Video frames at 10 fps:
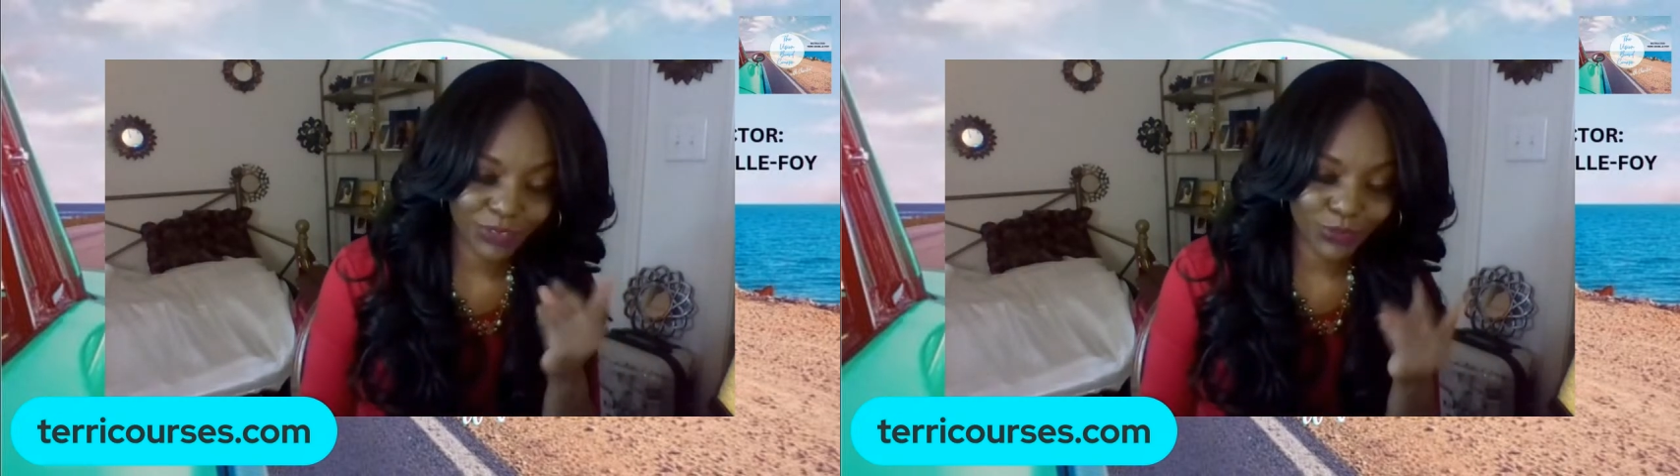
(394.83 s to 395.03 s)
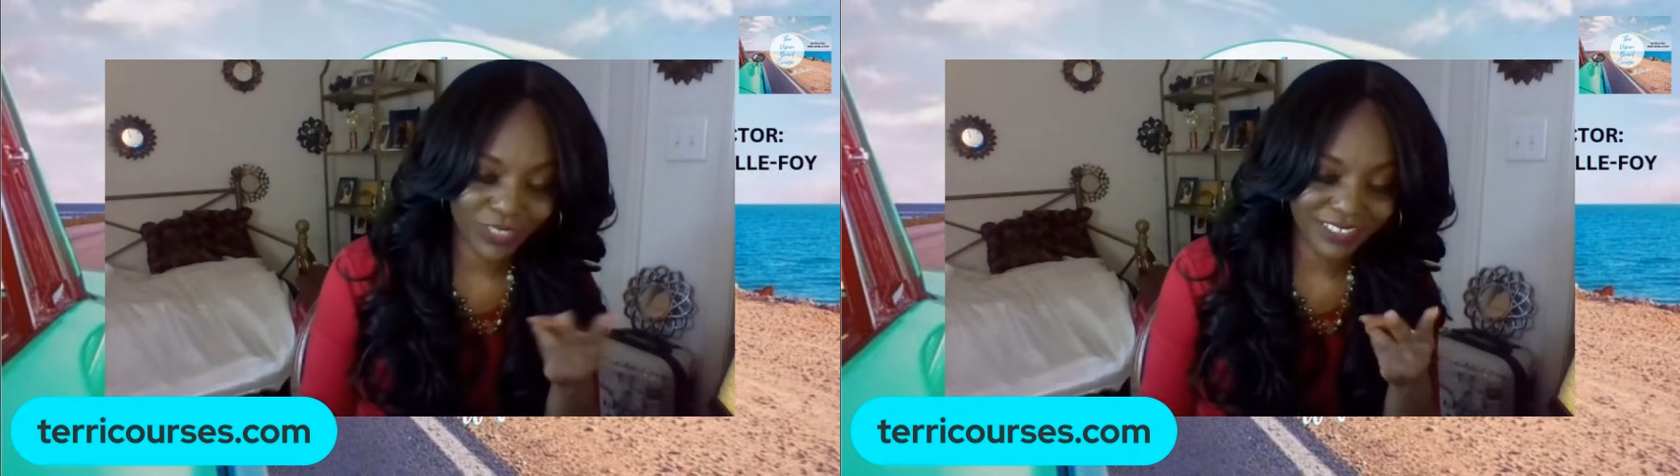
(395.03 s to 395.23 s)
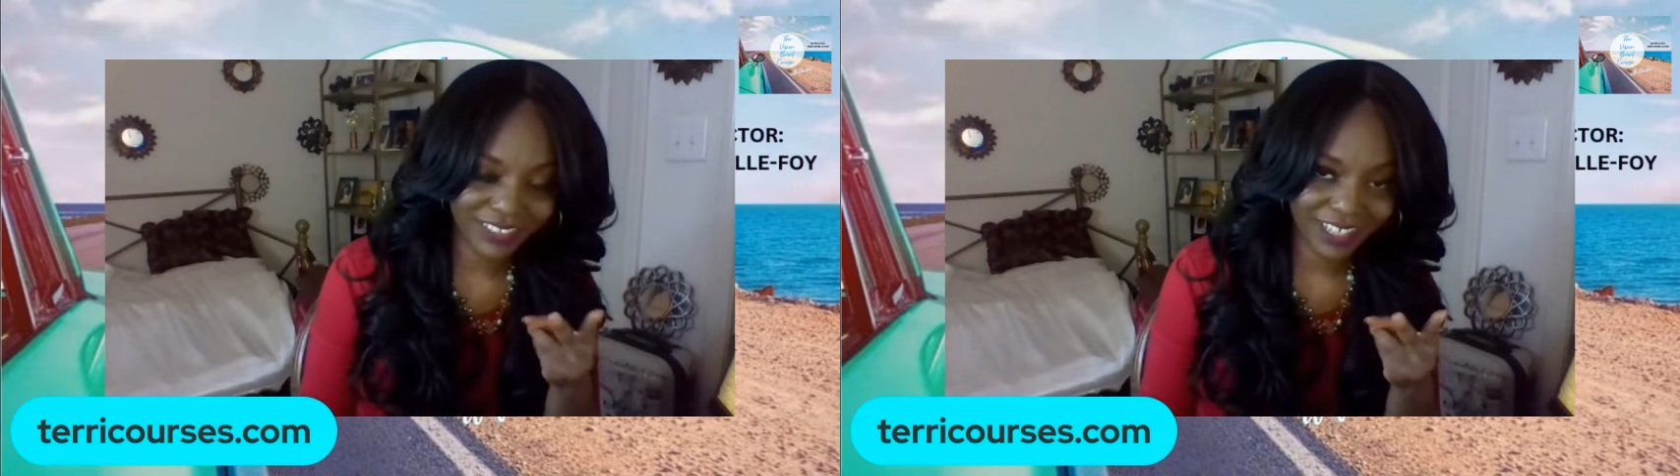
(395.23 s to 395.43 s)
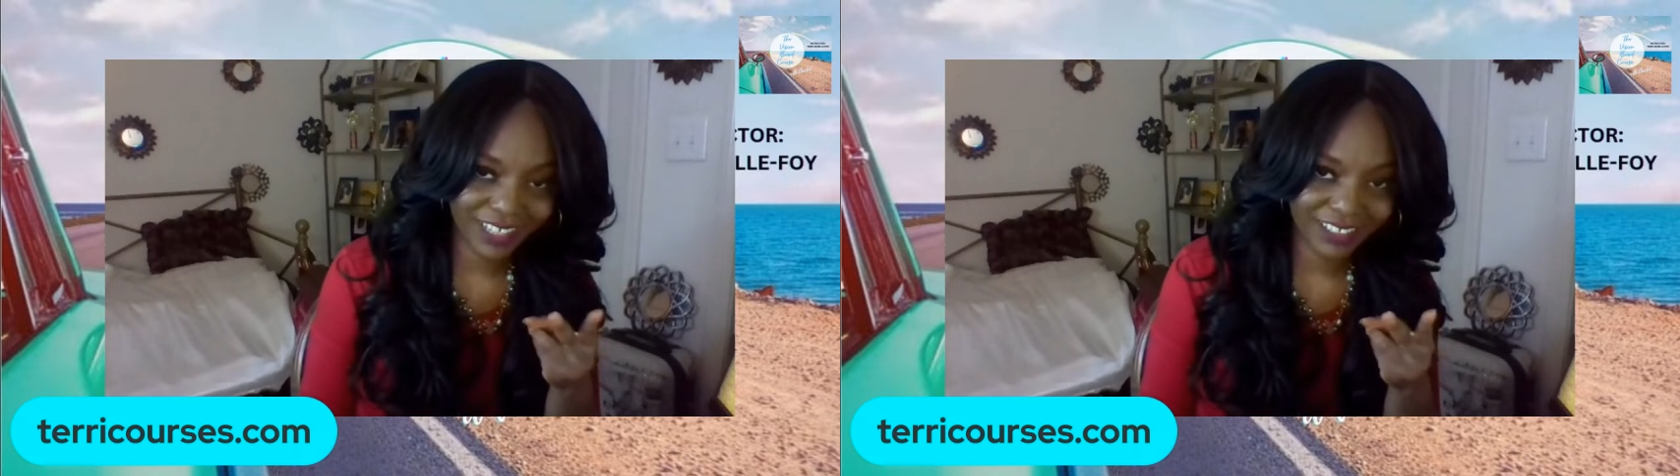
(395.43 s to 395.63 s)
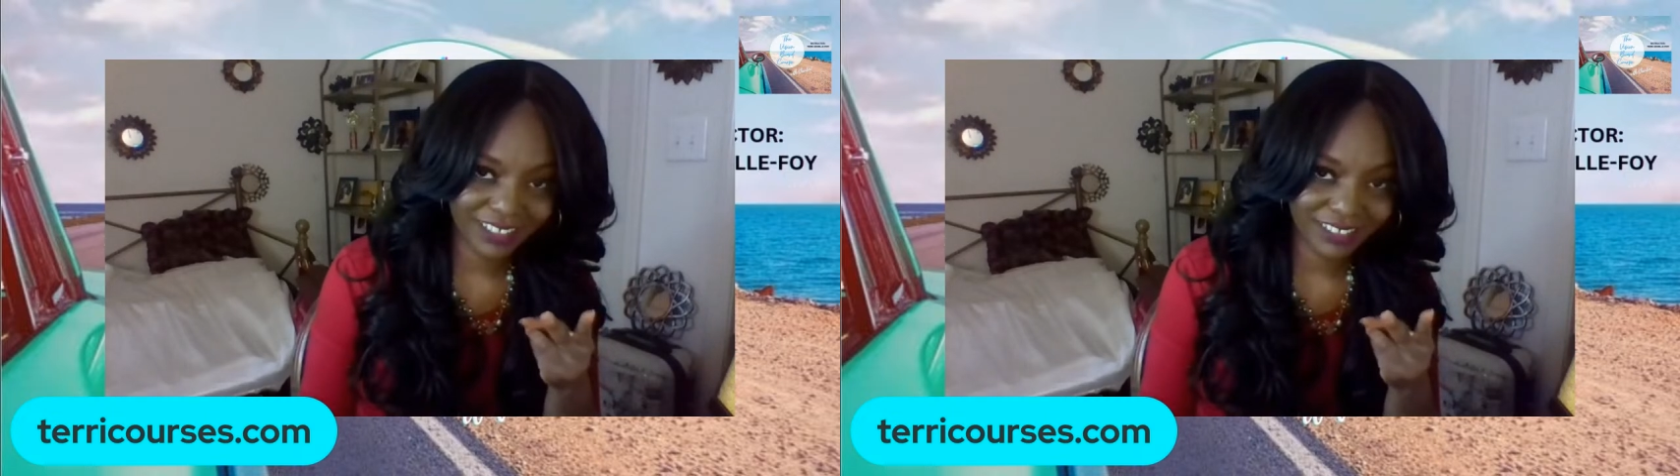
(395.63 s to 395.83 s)

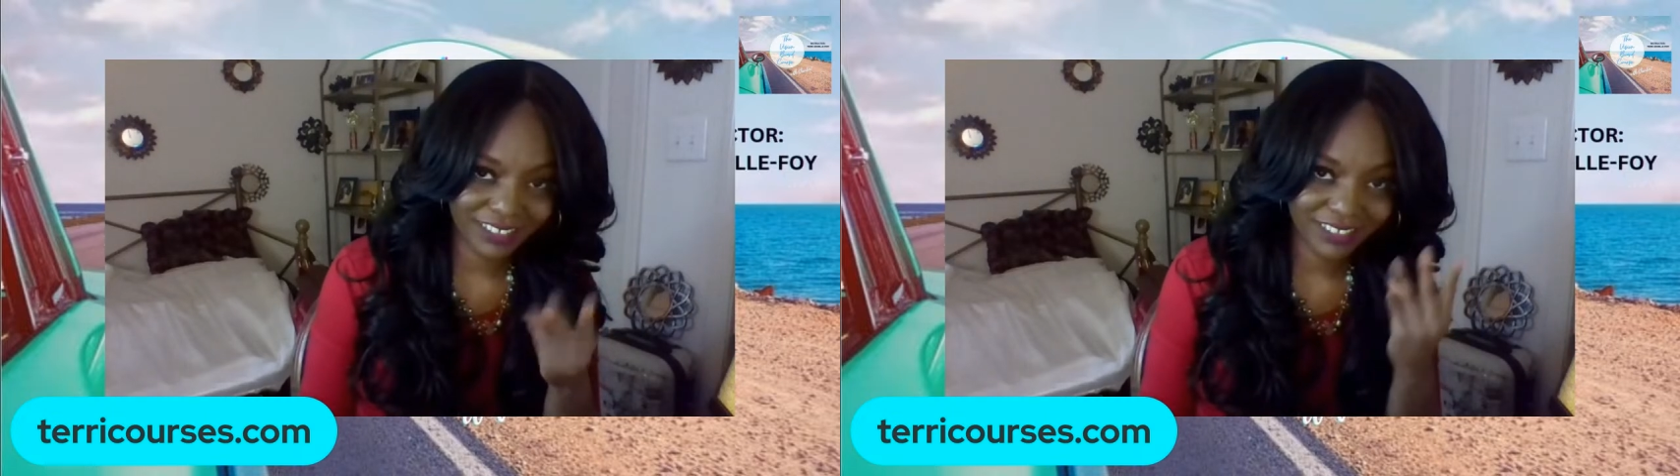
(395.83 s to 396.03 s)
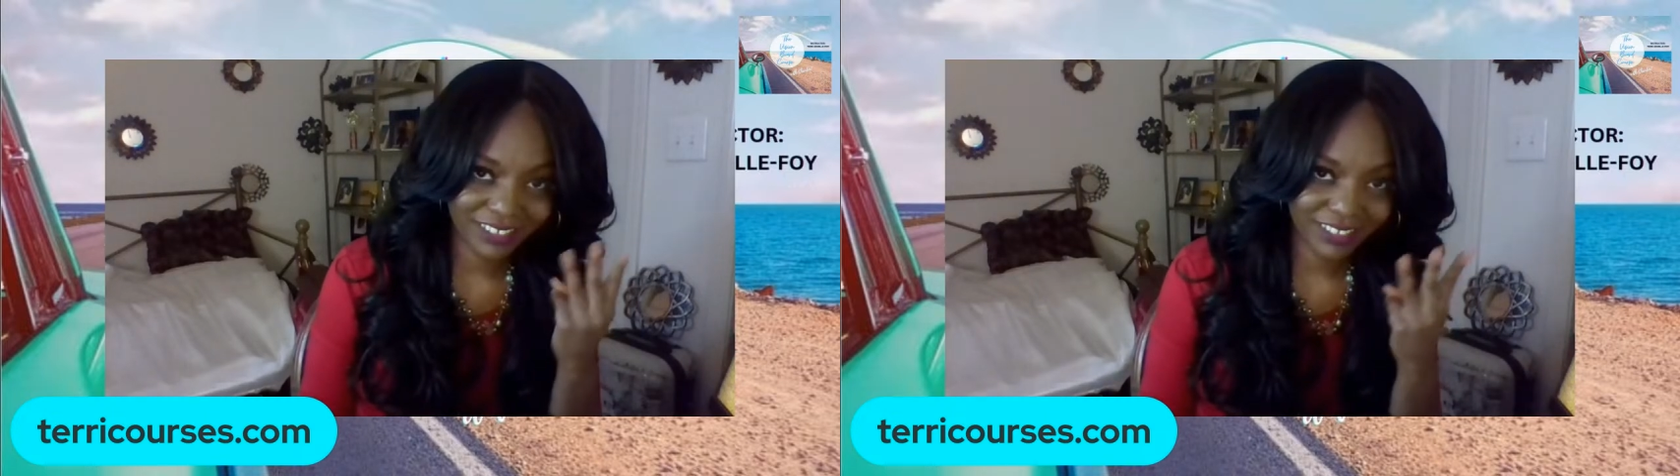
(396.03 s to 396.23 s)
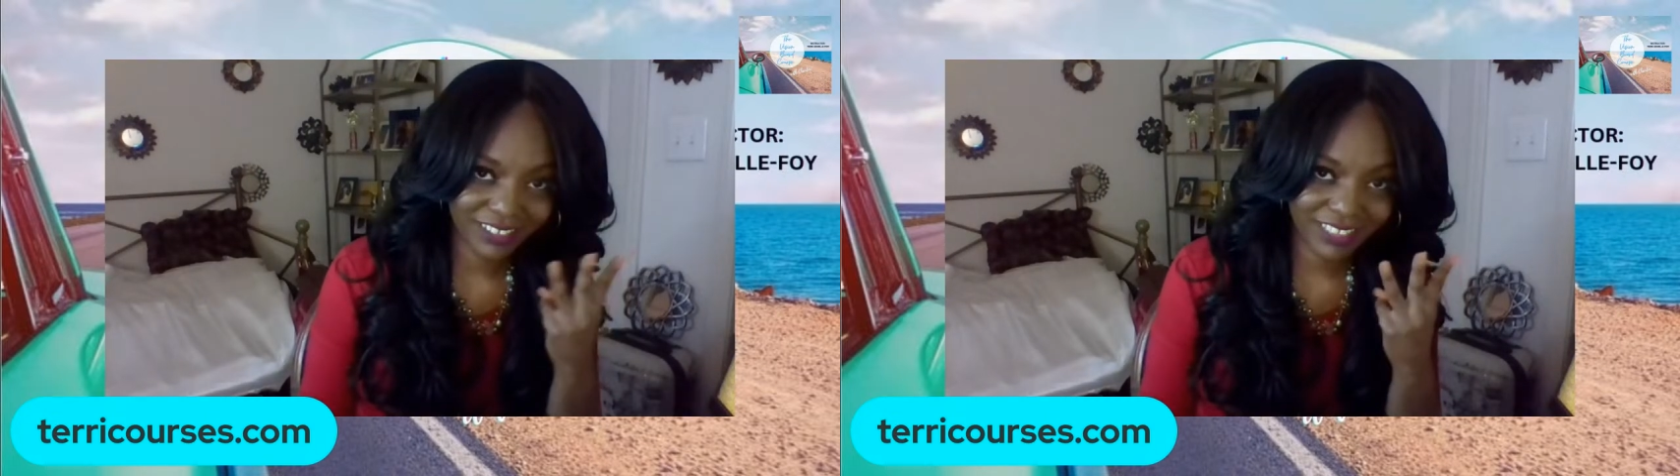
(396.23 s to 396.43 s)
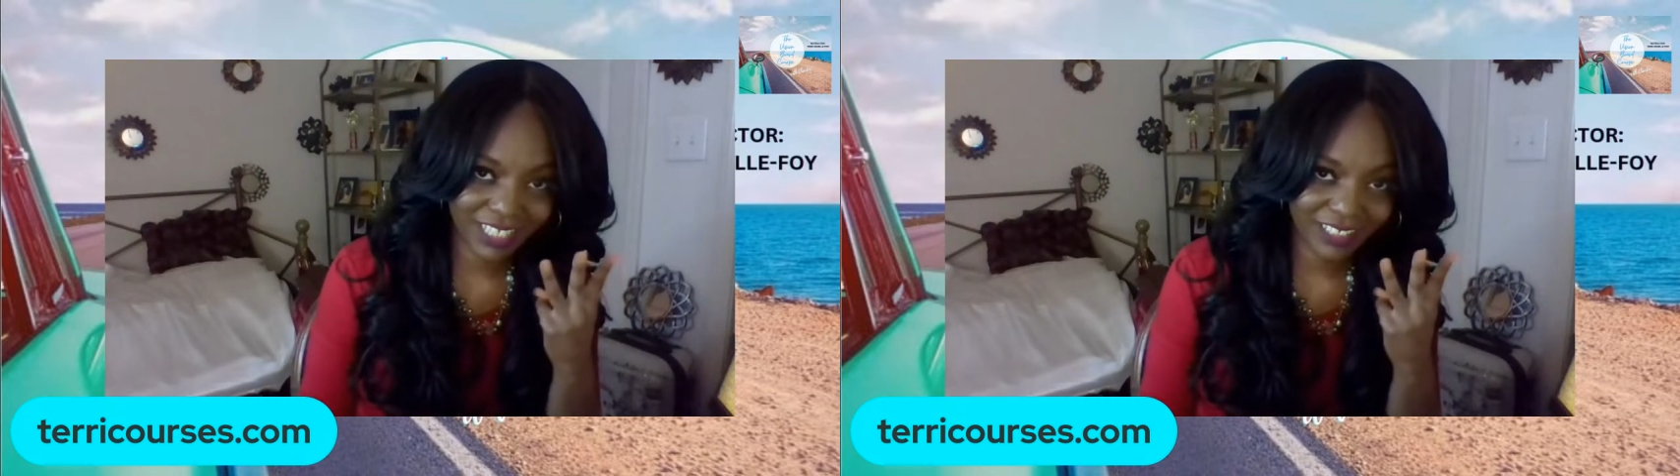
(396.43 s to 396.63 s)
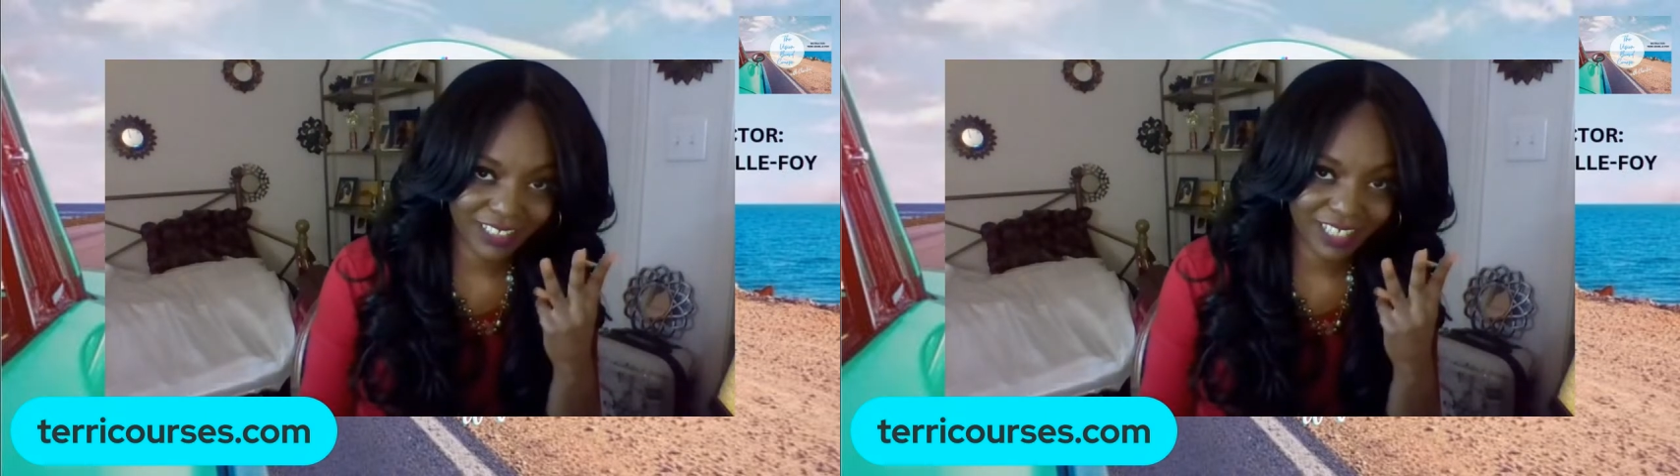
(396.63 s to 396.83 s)
Wednesday,
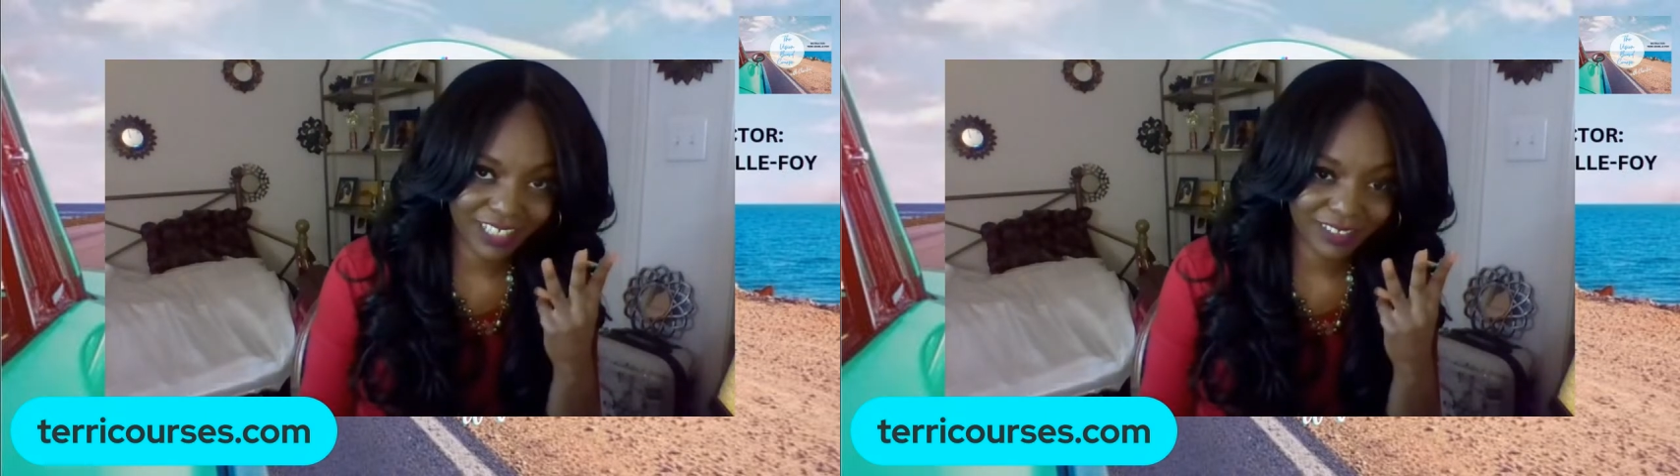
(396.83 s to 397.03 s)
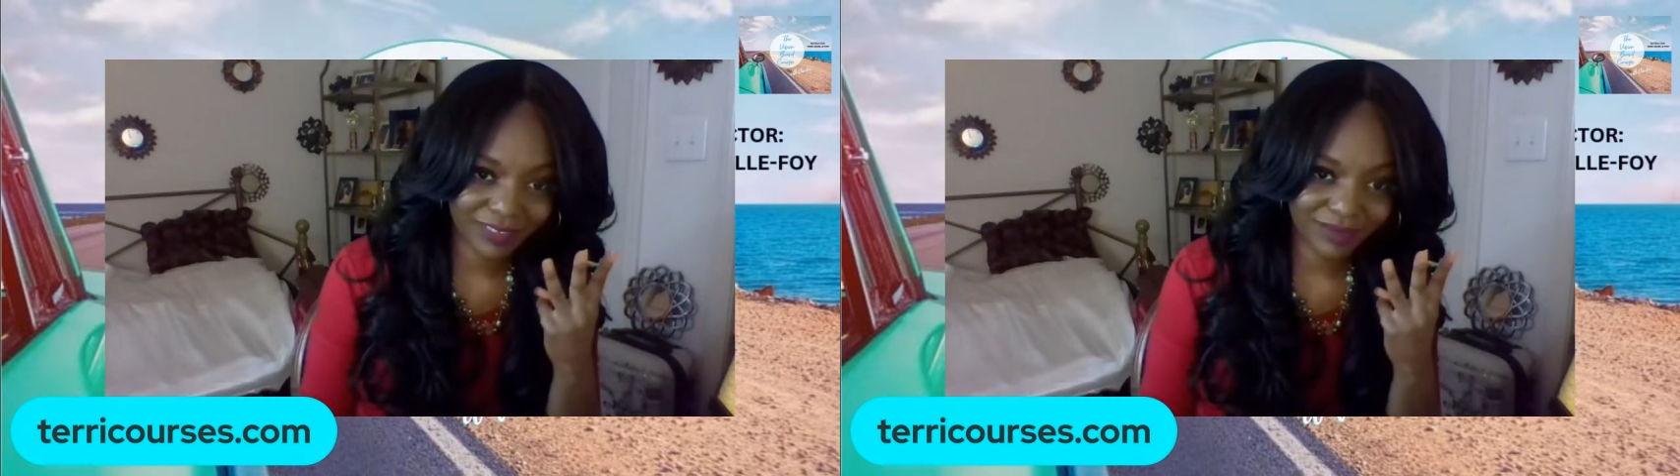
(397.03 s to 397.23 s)
Saturday.